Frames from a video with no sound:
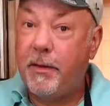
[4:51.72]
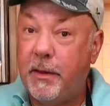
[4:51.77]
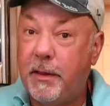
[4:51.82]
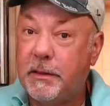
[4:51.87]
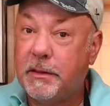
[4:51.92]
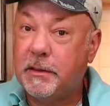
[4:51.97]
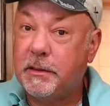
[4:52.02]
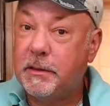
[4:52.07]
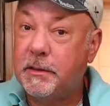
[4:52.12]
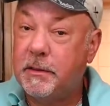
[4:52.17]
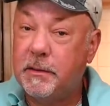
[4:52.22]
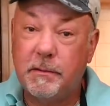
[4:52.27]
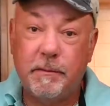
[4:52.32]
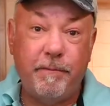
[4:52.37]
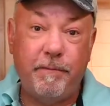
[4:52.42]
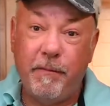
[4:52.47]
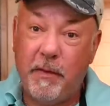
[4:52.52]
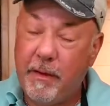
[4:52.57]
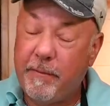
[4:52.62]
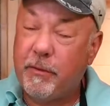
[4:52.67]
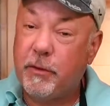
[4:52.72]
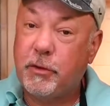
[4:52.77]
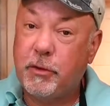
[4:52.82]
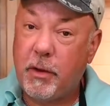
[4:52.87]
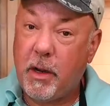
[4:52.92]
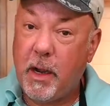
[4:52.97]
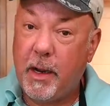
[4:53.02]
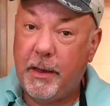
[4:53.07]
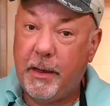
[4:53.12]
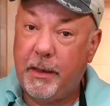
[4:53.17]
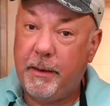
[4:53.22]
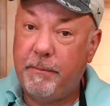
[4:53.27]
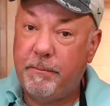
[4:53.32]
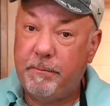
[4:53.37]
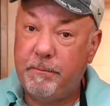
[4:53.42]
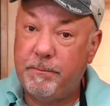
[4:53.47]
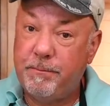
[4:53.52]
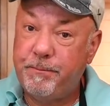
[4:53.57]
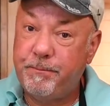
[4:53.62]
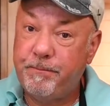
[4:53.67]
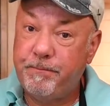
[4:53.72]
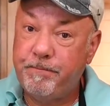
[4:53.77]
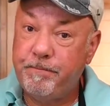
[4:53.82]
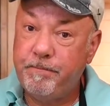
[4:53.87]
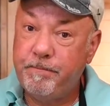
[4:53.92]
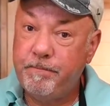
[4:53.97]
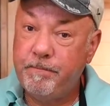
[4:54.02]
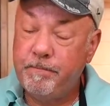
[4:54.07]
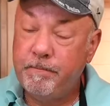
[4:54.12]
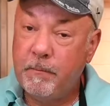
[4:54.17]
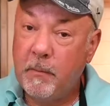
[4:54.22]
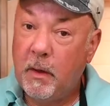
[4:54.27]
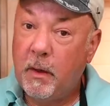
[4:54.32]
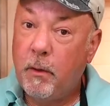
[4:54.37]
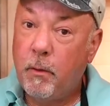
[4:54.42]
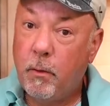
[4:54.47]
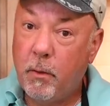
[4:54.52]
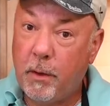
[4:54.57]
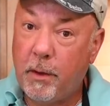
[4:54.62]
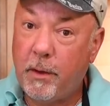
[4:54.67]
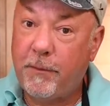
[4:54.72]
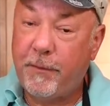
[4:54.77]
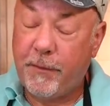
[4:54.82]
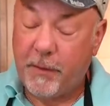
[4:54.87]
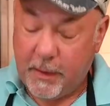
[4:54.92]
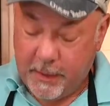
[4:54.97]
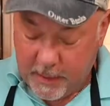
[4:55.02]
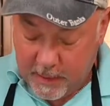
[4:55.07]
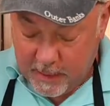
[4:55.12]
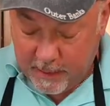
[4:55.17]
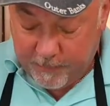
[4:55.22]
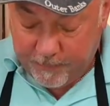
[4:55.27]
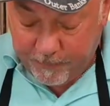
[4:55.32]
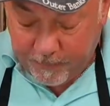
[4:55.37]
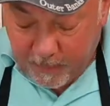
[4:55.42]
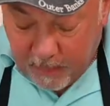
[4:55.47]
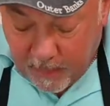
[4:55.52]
this. Never tried it. We're going to find out.